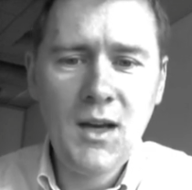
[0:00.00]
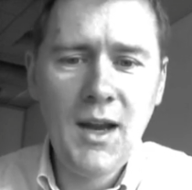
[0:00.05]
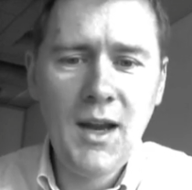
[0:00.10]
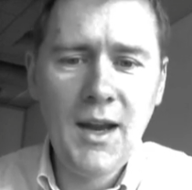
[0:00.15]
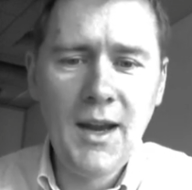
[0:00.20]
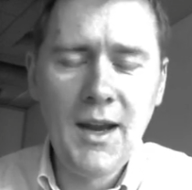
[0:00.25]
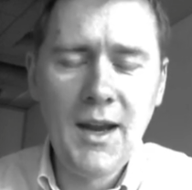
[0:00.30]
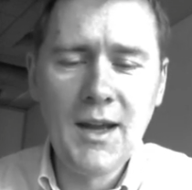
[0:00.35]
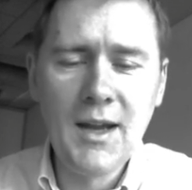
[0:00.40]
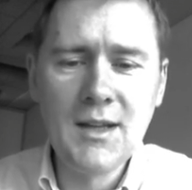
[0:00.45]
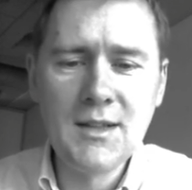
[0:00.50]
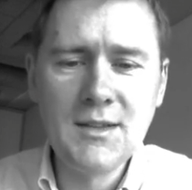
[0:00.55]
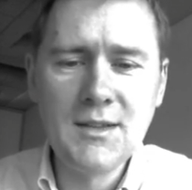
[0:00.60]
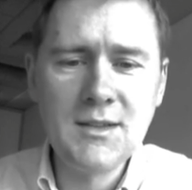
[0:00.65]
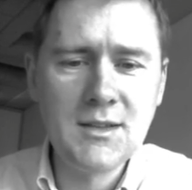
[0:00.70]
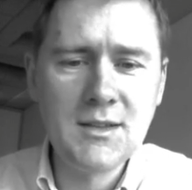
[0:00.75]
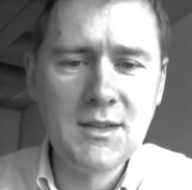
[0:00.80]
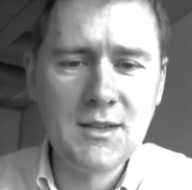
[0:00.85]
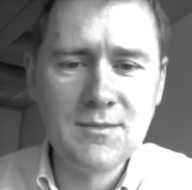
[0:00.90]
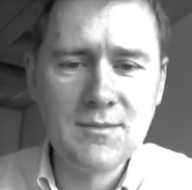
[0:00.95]
and
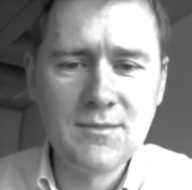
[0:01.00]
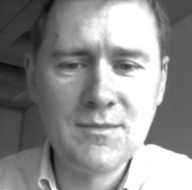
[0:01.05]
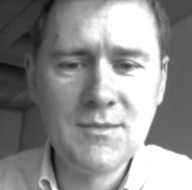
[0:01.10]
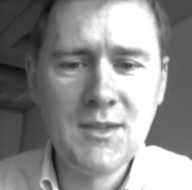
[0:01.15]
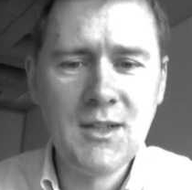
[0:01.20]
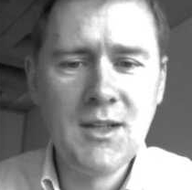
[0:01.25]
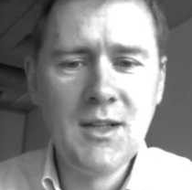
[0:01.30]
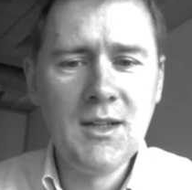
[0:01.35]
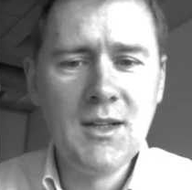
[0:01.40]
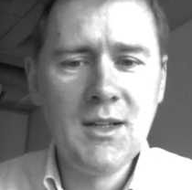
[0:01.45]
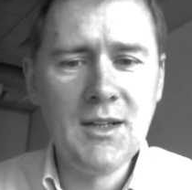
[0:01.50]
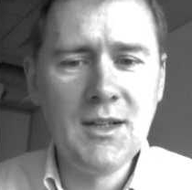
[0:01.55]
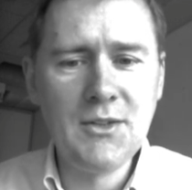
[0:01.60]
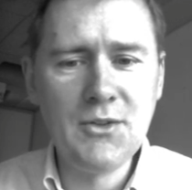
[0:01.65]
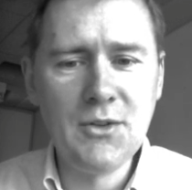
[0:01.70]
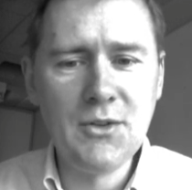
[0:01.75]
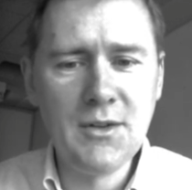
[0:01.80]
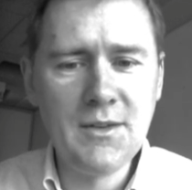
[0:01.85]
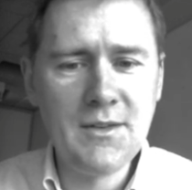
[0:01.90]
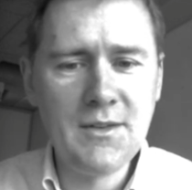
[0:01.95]
um, it
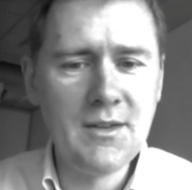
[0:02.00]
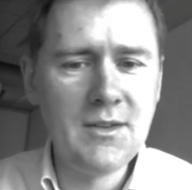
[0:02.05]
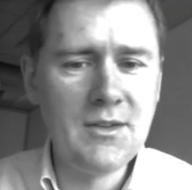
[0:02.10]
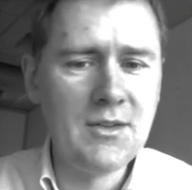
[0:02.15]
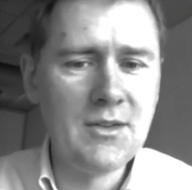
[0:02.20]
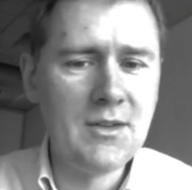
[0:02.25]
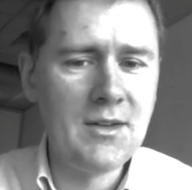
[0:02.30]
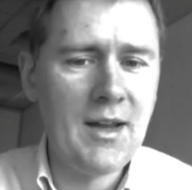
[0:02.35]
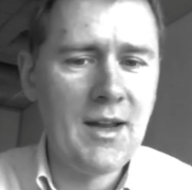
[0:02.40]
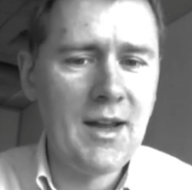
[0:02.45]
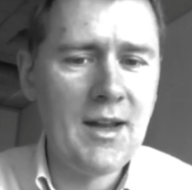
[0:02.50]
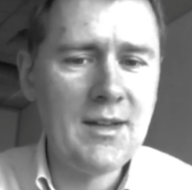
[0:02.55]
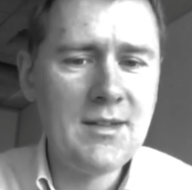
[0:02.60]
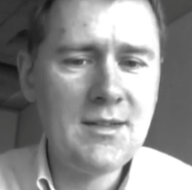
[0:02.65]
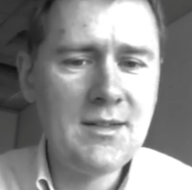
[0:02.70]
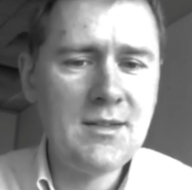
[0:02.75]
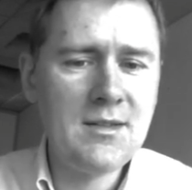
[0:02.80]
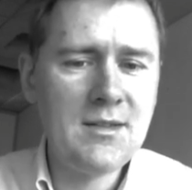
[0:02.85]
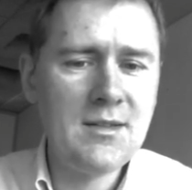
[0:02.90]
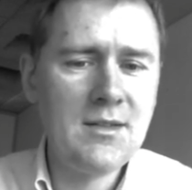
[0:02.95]
turns into
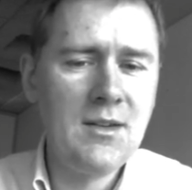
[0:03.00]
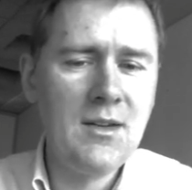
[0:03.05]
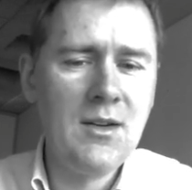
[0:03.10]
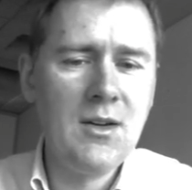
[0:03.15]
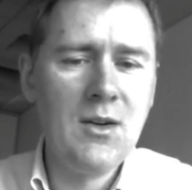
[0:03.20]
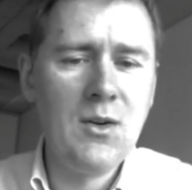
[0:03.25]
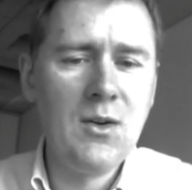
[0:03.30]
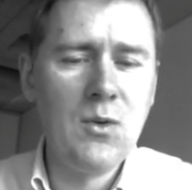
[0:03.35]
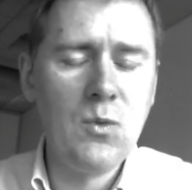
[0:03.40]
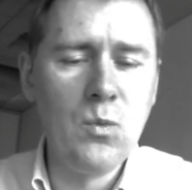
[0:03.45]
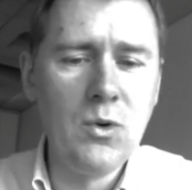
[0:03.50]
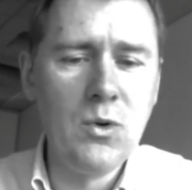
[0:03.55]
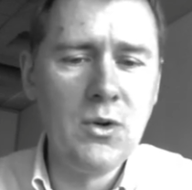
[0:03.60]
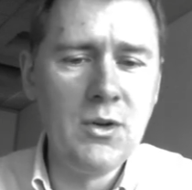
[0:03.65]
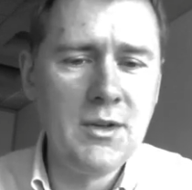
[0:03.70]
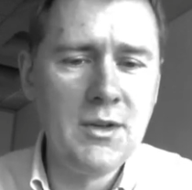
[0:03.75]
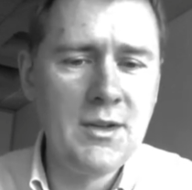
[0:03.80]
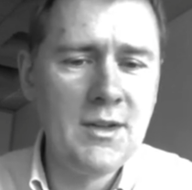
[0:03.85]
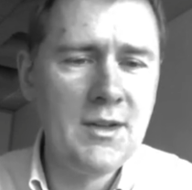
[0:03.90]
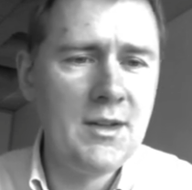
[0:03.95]
s
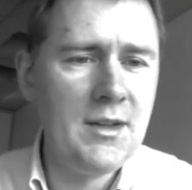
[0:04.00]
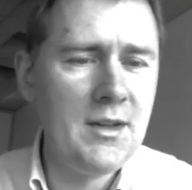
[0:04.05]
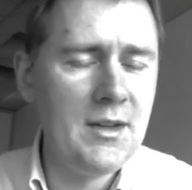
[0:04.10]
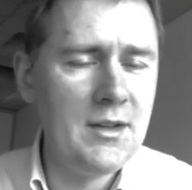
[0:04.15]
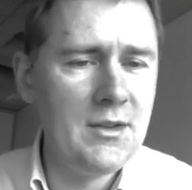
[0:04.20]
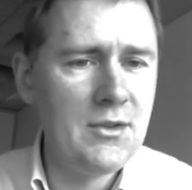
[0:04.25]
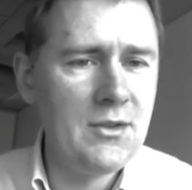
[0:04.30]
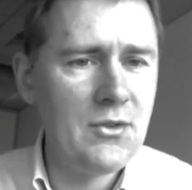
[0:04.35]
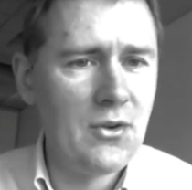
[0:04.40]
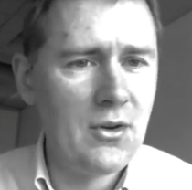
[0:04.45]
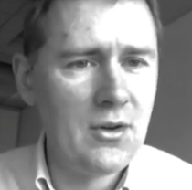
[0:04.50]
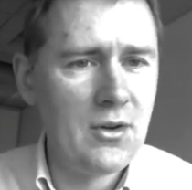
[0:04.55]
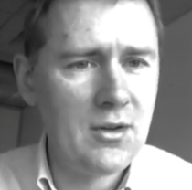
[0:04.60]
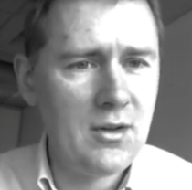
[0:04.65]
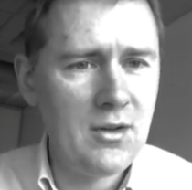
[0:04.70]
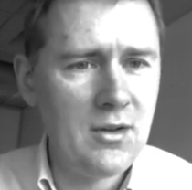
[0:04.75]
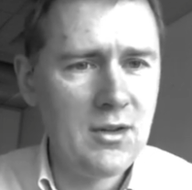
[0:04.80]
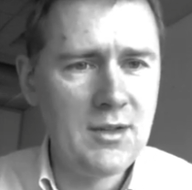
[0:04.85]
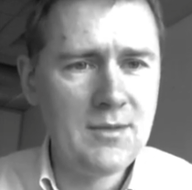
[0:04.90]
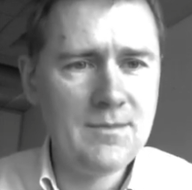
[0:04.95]
word
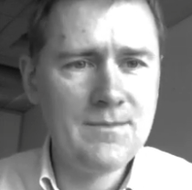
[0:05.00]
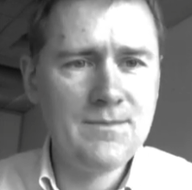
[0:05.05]
internally.